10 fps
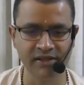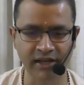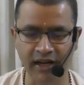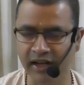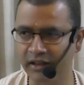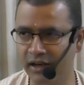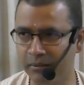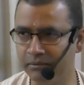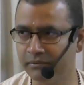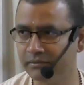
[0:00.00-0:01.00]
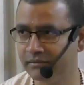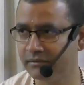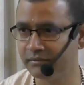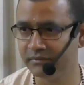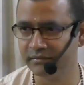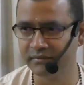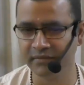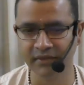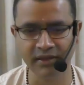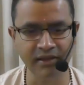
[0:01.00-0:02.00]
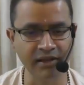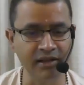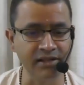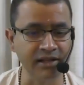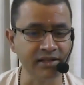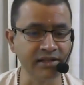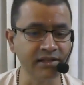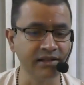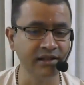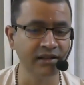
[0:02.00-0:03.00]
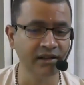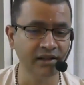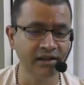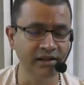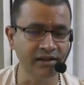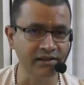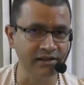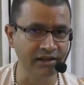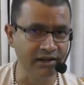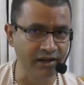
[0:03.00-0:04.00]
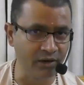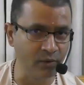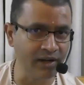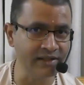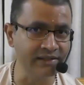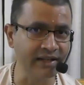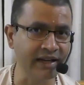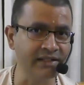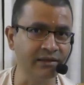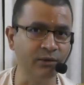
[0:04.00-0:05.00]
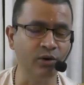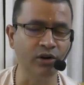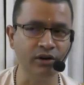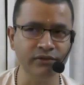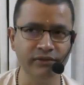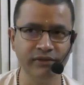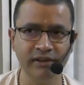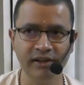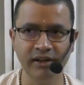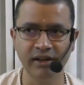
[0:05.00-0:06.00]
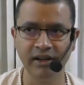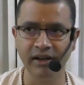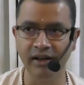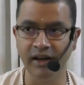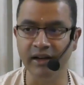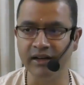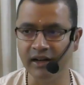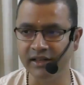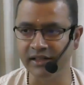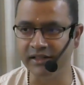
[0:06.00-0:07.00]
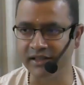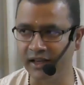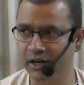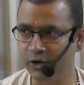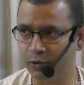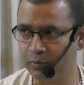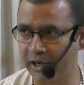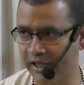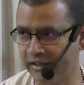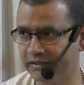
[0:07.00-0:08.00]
Chalayatam. It requires X amount of intelligence here to play.